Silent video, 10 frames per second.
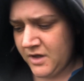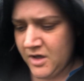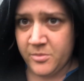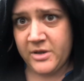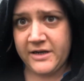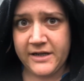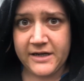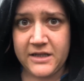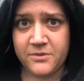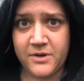
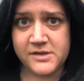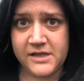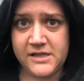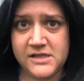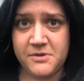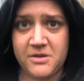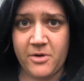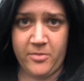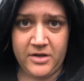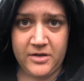politically the world's against them at the
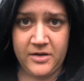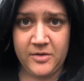moment,